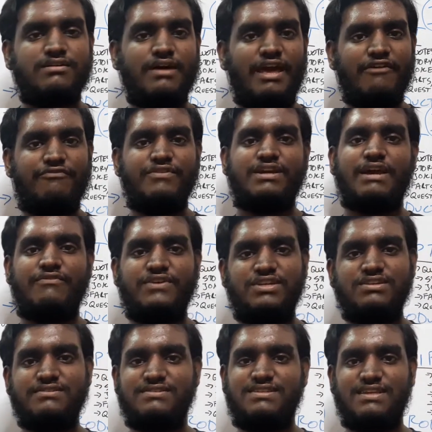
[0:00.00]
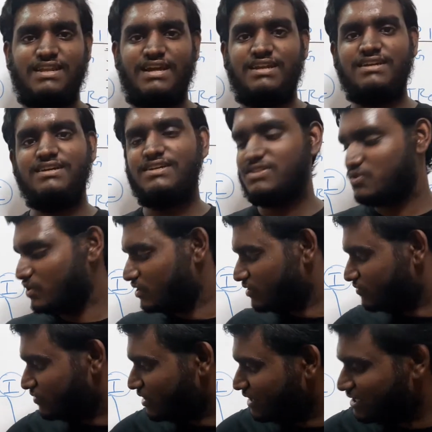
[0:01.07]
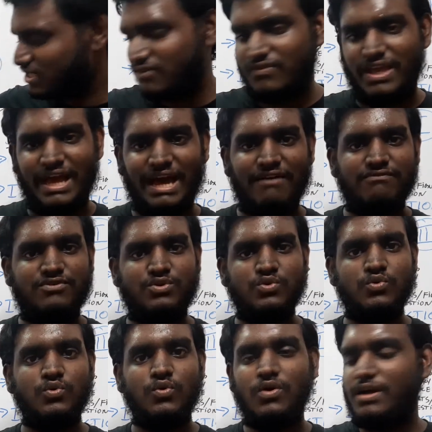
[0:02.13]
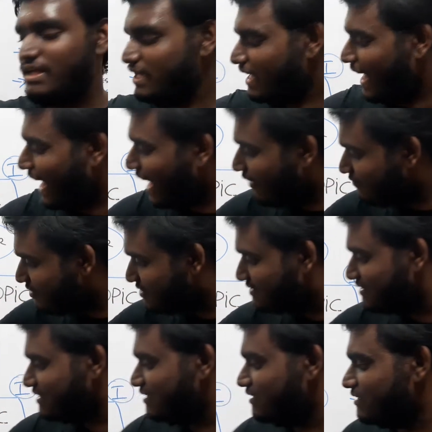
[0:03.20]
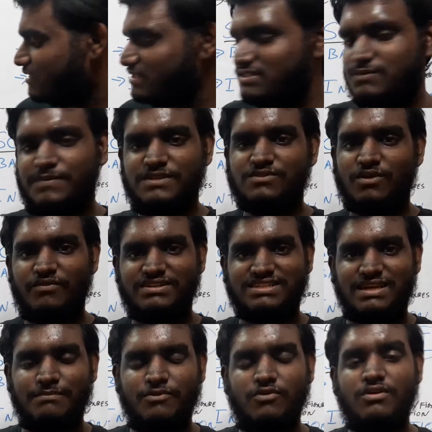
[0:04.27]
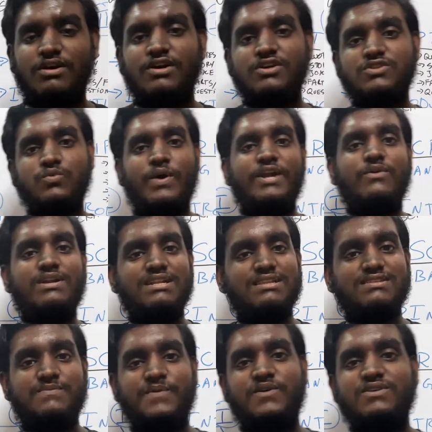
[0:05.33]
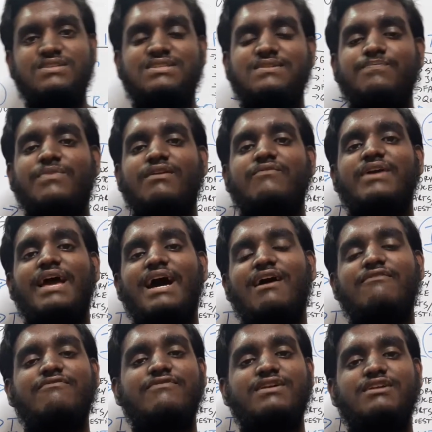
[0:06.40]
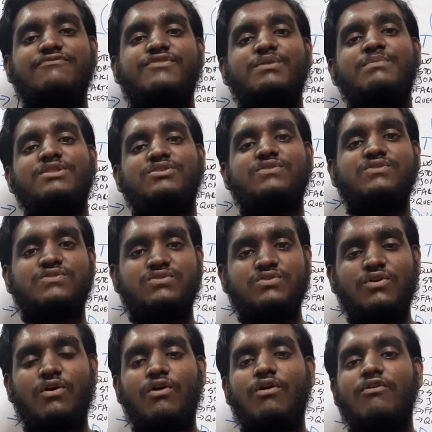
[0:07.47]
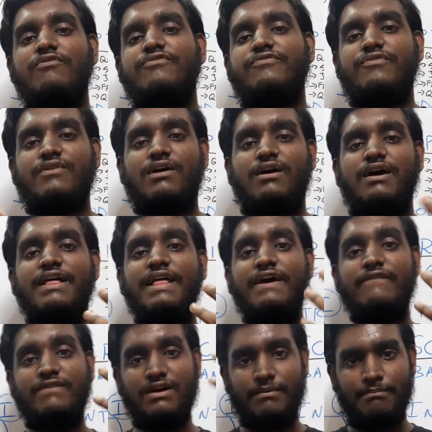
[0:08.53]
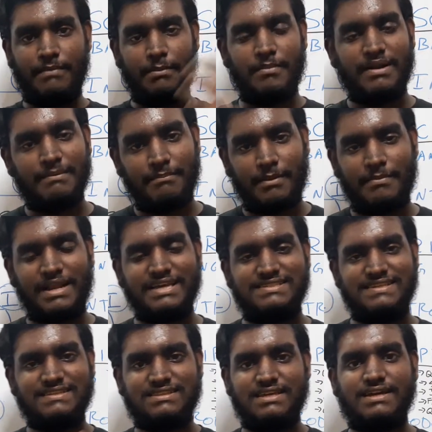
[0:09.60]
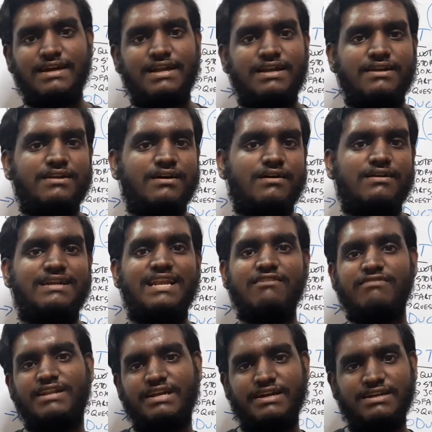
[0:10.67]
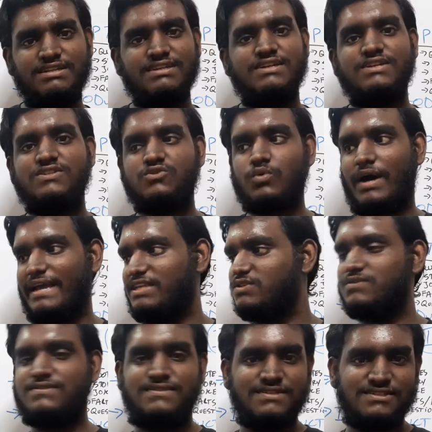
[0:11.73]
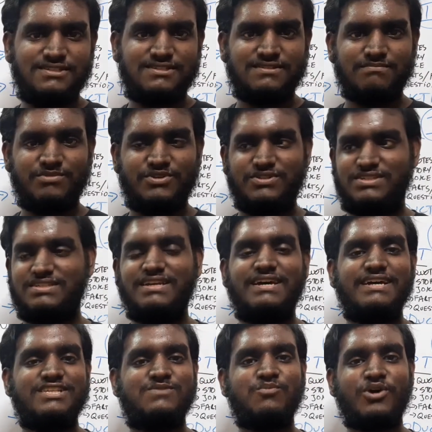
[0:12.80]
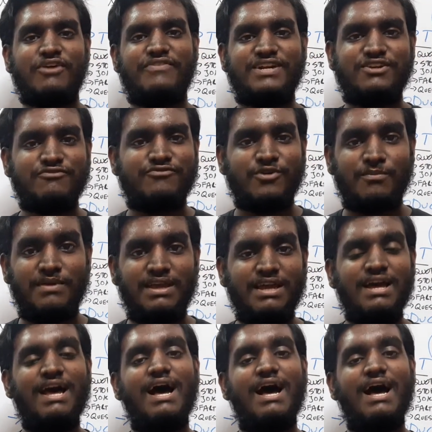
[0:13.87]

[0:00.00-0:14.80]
efficiency, right? So that we have to have this thing speech always time bound. So why do I tell this? Because we have different methods of memorizing thing and delivering it. So I choose this because it's more effective for me